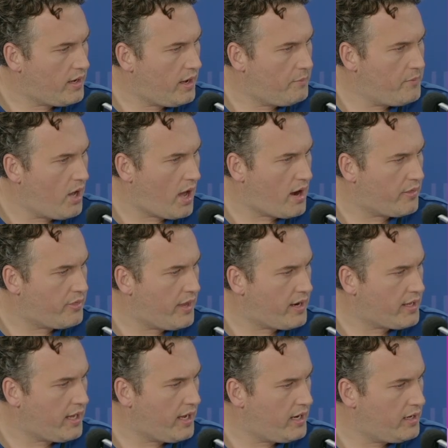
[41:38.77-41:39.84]
I'm not
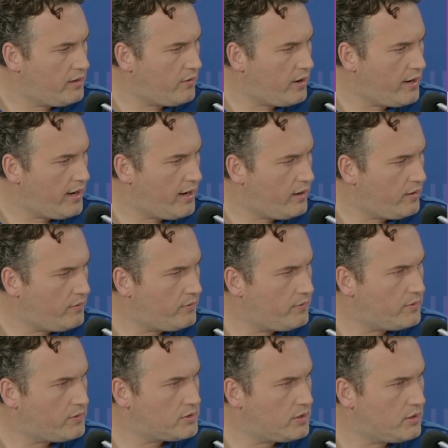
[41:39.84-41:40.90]
authenticated right now,
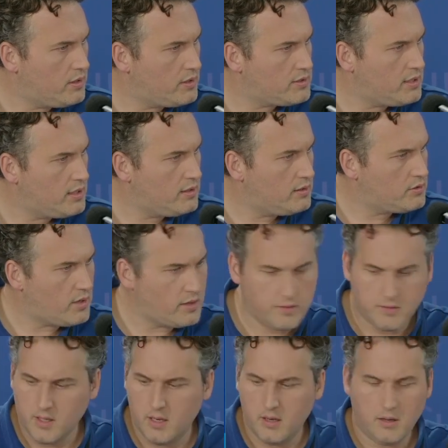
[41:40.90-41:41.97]
so let's try
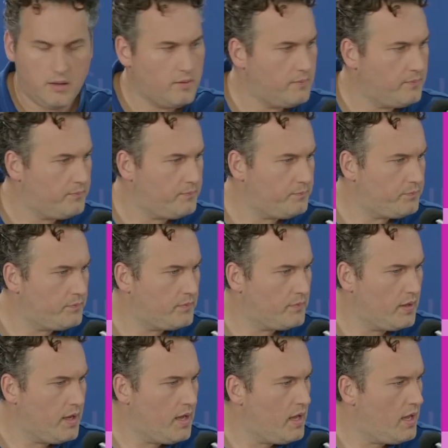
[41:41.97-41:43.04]
this again.
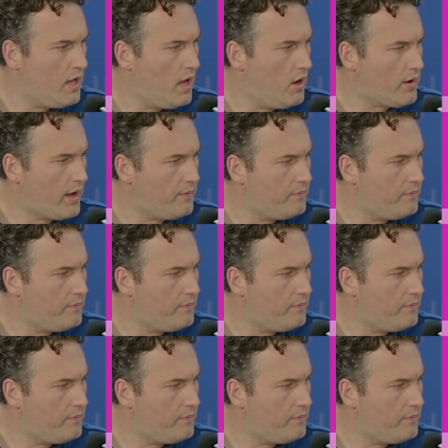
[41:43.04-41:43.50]
Okay,